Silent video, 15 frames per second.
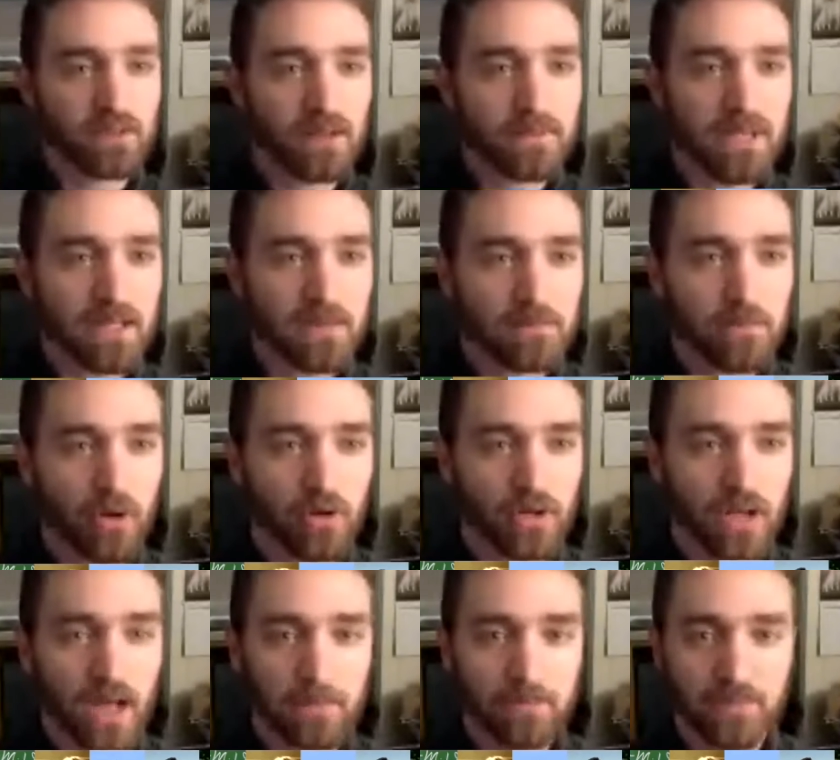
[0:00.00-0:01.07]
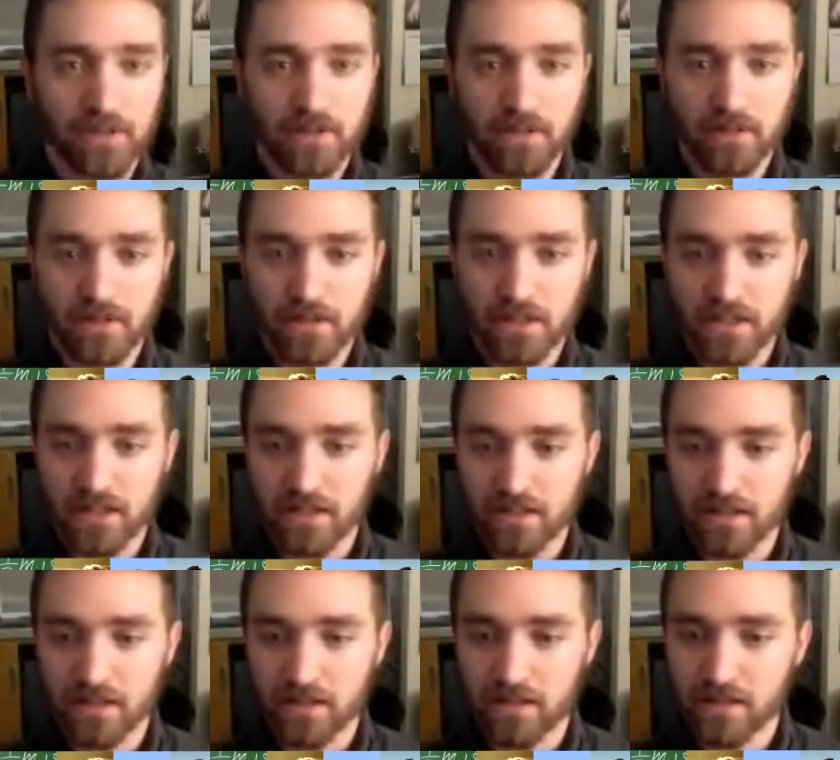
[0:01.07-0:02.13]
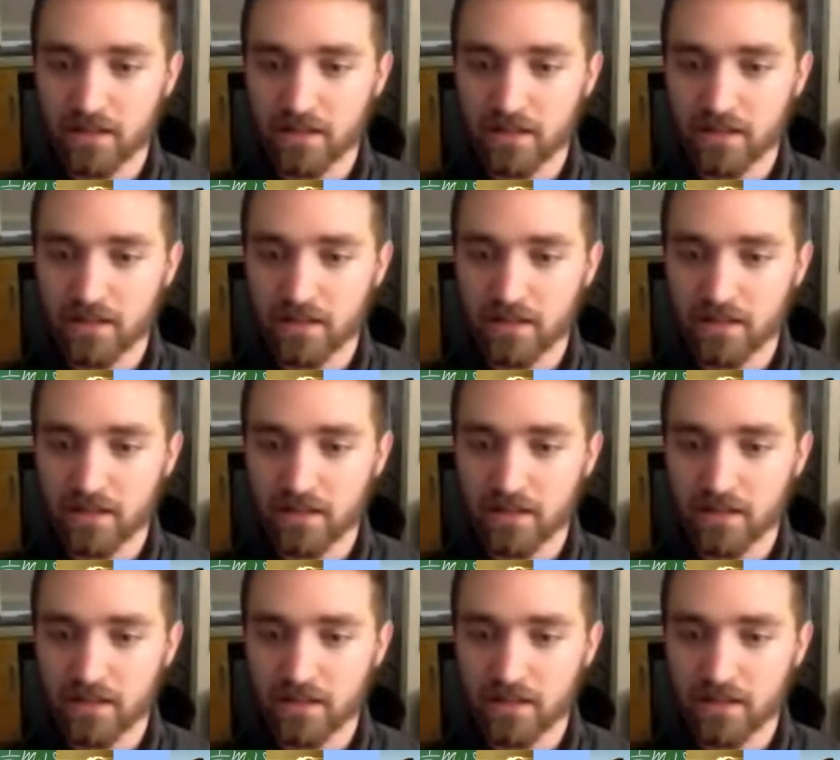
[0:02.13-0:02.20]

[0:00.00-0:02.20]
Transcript: let me pull up the